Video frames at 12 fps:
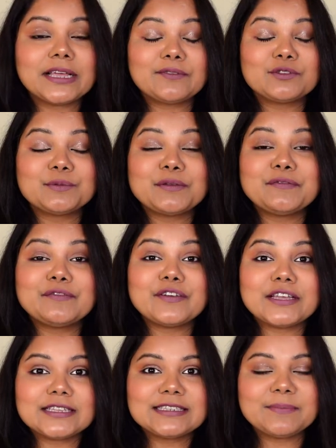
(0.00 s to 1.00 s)
That was my
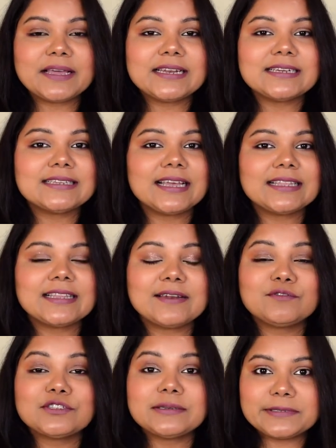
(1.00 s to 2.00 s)
first palette, and
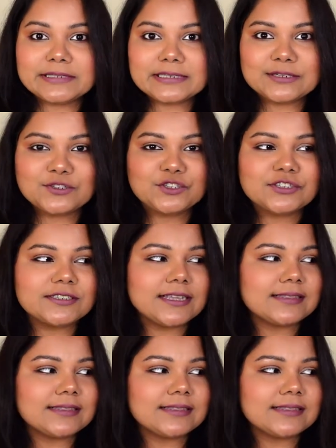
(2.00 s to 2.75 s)
that was limited edition,